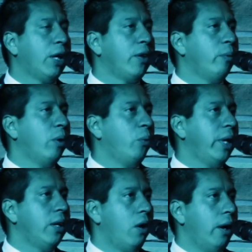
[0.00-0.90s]
bigger than what
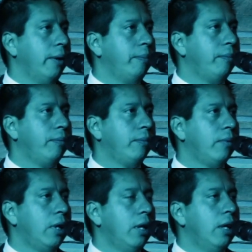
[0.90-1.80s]
we
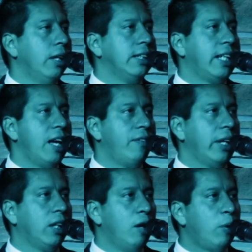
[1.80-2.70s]
are. Let's have
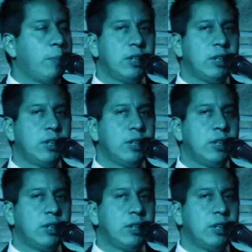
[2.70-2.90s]
a global